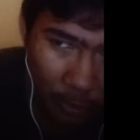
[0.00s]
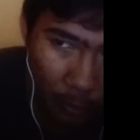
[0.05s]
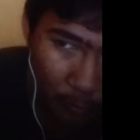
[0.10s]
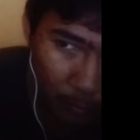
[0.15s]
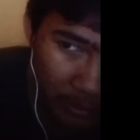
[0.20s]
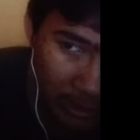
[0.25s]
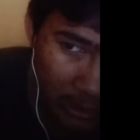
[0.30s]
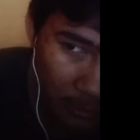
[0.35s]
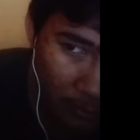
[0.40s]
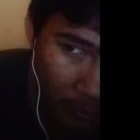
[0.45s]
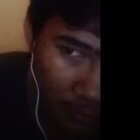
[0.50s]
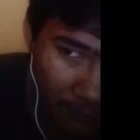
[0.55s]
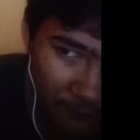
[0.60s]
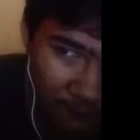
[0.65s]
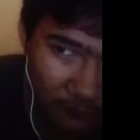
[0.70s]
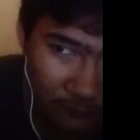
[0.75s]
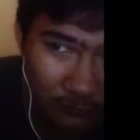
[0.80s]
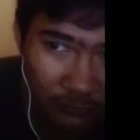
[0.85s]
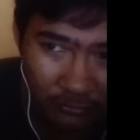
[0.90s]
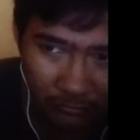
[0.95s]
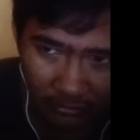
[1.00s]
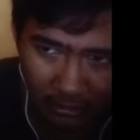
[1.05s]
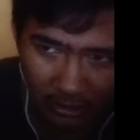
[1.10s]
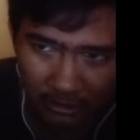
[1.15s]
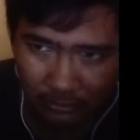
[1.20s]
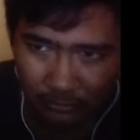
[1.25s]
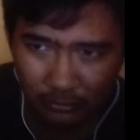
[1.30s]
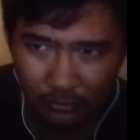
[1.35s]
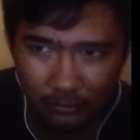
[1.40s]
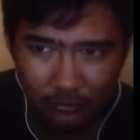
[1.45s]
of run
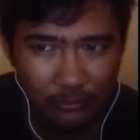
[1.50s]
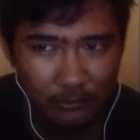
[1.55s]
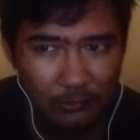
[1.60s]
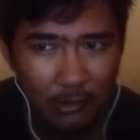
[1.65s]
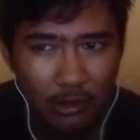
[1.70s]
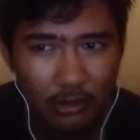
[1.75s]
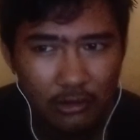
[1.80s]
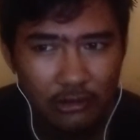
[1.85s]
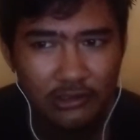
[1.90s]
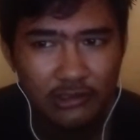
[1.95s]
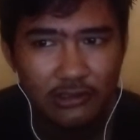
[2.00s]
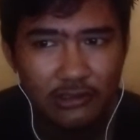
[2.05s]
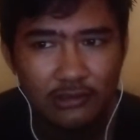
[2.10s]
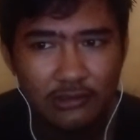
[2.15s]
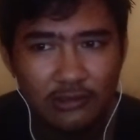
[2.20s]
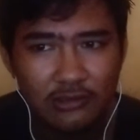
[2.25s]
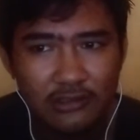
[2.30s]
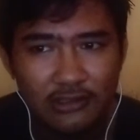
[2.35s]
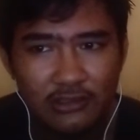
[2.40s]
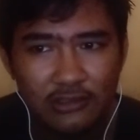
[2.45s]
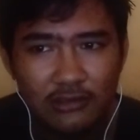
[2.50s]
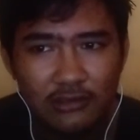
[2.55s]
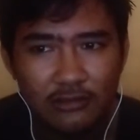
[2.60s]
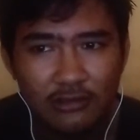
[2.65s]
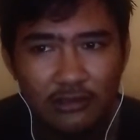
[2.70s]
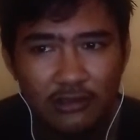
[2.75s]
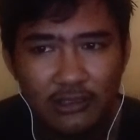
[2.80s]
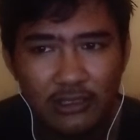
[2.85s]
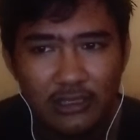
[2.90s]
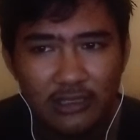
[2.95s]
to the world
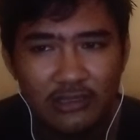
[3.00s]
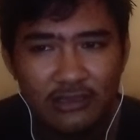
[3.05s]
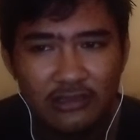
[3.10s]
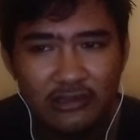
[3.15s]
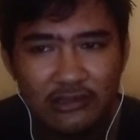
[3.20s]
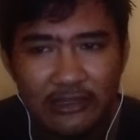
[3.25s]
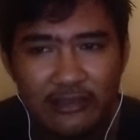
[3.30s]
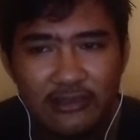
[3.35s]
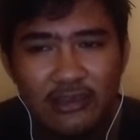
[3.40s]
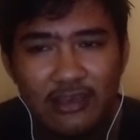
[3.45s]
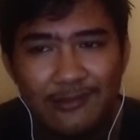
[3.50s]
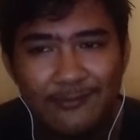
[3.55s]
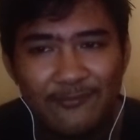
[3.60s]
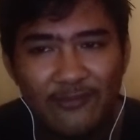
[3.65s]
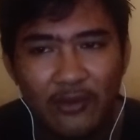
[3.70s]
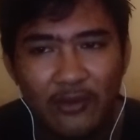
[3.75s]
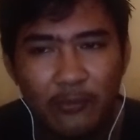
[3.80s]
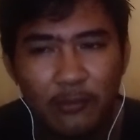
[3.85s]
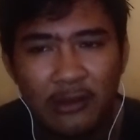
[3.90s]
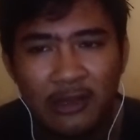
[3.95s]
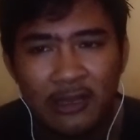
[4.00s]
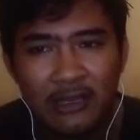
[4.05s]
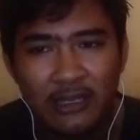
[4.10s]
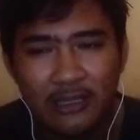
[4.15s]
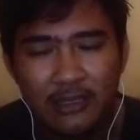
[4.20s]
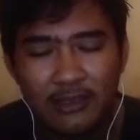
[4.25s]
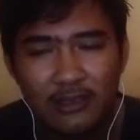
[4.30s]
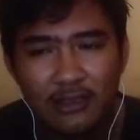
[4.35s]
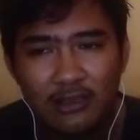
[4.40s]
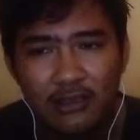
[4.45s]
in teaching vocabulary
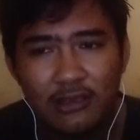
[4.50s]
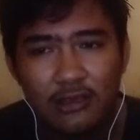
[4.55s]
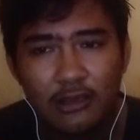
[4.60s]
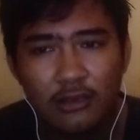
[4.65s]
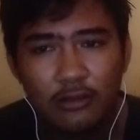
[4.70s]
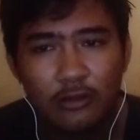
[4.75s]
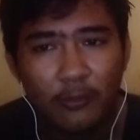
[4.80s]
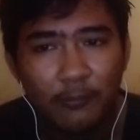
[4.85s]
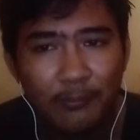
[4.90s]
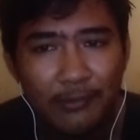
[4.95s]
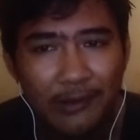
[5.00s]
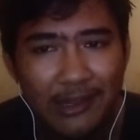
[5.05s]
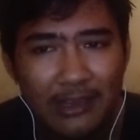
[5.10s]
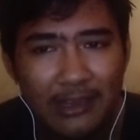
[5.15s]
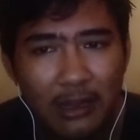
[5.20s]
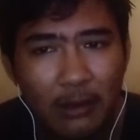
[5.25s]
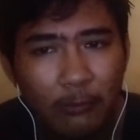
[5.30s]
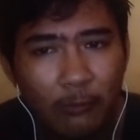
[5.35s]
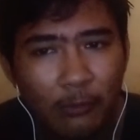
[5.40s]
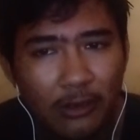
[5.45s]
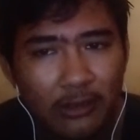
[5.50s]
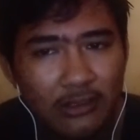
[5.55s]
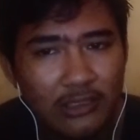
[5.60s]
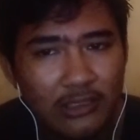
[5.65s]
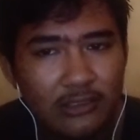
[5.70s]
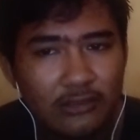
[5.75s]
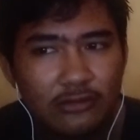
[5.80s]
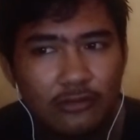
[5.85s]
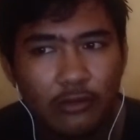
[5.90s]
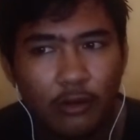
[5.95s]
to bring awareness
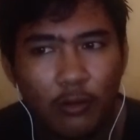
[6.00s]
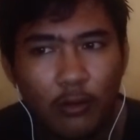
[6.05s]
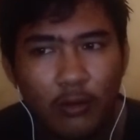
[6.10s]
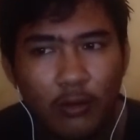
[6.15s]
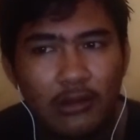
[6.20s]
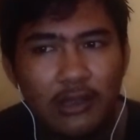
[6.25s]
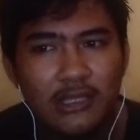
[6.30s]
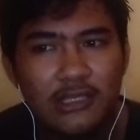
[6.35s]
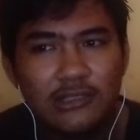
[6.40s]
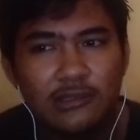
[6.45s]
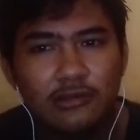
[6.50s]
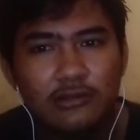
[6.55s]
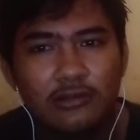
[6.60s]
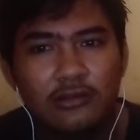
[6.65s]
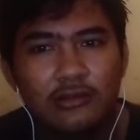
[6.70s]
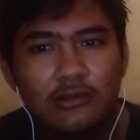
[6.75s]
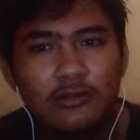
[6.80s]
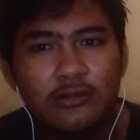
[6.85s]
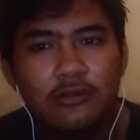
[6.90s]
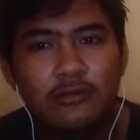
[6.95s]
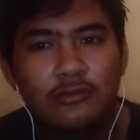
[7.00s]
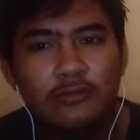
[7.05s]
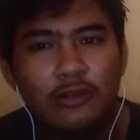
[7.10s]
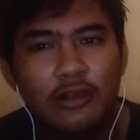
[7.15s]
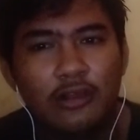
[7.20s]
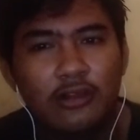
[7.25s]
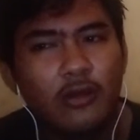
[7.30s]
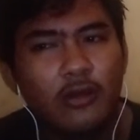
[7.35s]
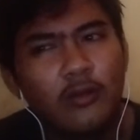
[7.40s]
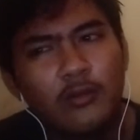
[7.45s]
to not
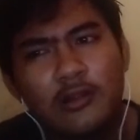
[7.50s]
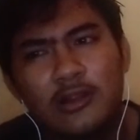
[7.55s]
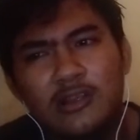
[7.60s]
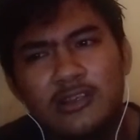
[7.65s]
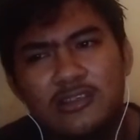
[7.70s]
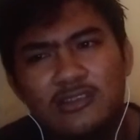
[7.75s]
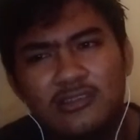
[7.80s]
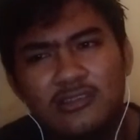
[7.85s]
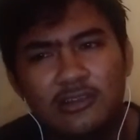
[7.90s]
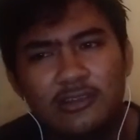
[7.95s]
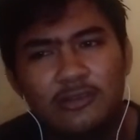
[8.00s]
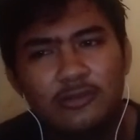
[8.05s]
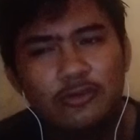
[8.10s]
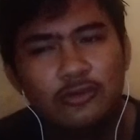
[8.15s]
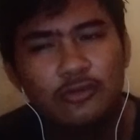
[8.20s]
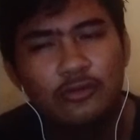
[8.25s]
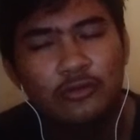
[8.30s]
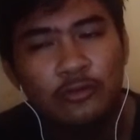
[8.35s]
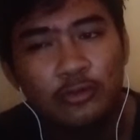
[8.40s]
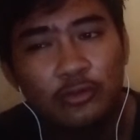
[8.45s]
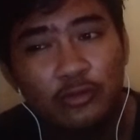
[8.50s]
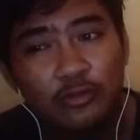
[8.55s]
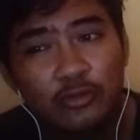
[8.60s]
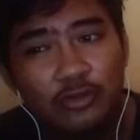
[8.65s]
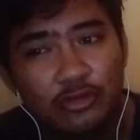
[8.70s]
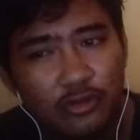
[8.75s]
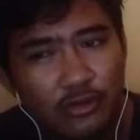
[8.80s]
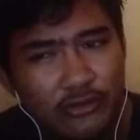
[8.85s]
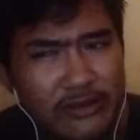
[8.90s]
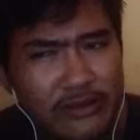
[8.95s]
only the
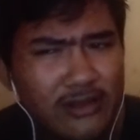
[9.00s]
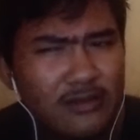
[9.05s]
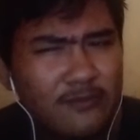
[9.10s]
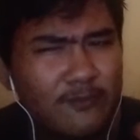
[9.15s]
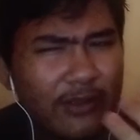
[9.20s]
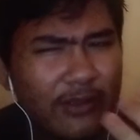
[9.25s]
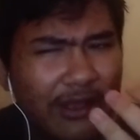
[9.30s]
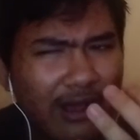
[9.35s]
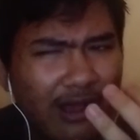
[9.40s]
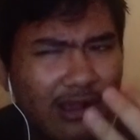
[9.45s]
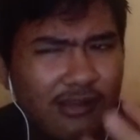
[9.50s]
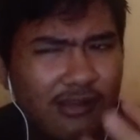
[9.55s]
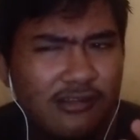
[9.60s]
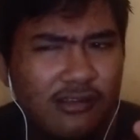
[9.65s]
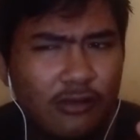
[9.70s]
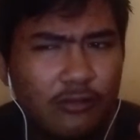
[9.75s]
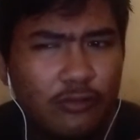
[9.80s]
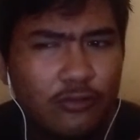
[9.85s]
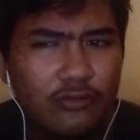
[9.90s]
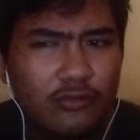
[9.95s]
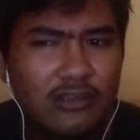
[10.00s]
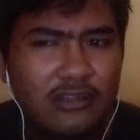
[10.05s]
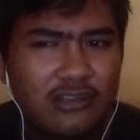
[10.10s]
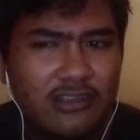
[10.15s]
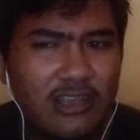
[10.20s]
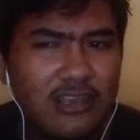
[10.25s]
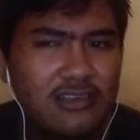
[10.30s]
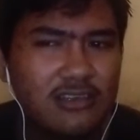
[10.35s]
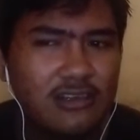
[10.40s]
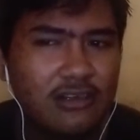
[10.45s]
student but also to the
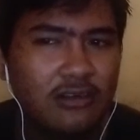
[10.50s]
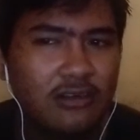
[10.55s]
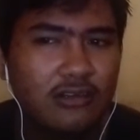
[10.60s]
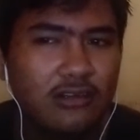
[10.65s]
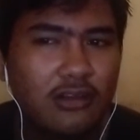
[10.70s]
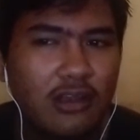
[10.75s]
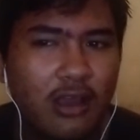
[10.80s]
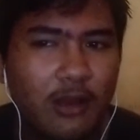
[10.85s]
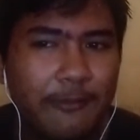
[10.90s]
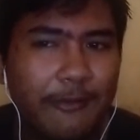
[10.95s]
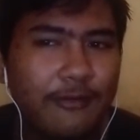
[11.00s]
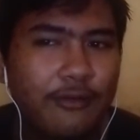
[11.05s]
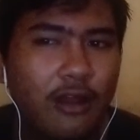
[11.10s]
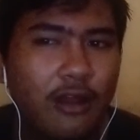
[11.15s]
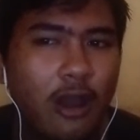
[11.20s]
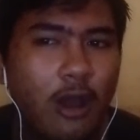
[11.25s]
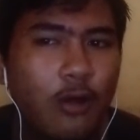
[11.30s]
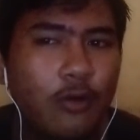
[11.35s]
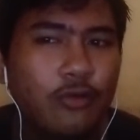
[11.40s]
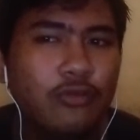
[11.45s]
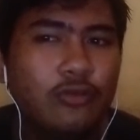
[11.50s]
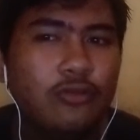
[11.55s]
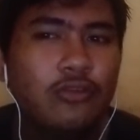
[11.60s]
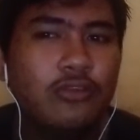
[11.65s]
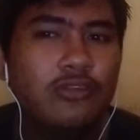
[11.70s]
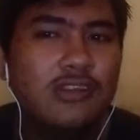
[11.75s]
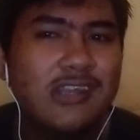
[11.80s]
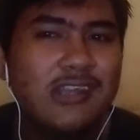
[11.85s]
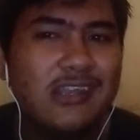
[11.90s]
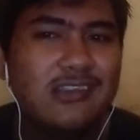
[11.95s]
teachers about how to
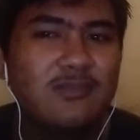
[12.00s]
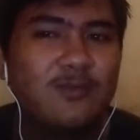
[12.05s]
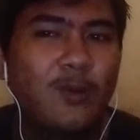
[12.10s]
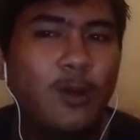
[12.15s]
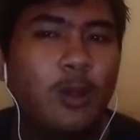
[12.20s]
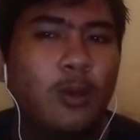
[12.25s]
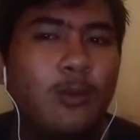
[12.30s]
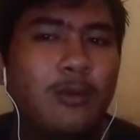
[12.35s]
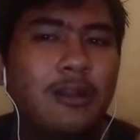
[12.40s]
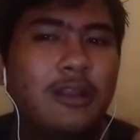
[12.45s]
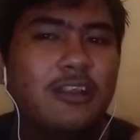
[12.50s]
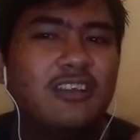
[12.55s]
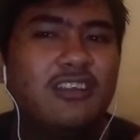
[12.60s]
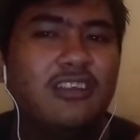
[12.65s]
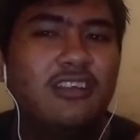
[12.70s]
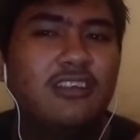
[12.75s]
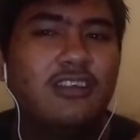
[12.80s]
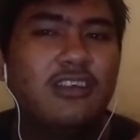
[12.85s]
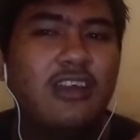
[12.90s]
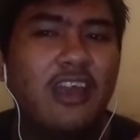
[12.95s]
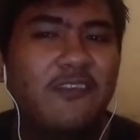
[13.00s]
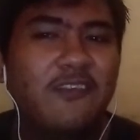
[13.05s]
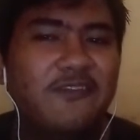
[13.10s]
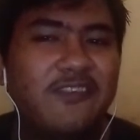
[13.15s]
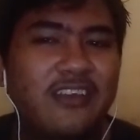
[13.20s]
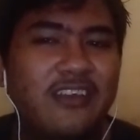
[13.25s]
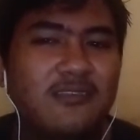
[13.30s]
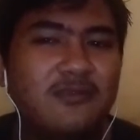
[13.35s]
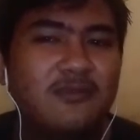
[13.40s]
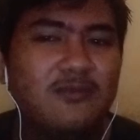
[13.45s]
teach vocabulary
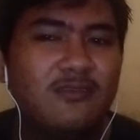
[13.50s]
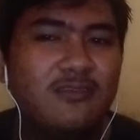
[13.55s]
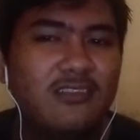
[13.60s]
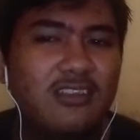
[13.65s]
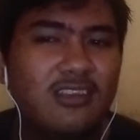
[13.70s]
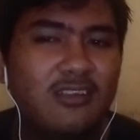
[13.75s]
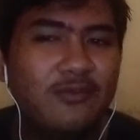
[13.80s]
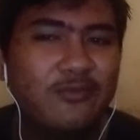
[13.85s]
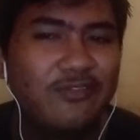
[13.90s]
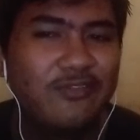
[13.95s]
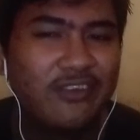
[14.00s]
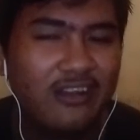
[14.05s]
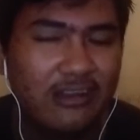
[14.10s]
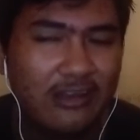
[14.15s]
effectively.